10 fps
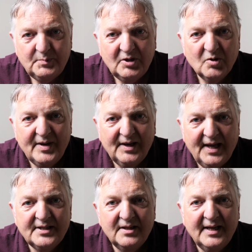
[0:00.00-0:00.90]
becoming
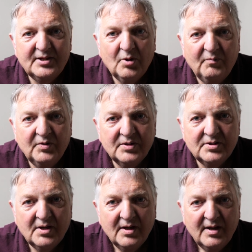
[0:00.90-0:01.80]
less and less
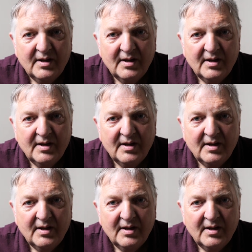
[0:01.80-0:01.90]
obvious.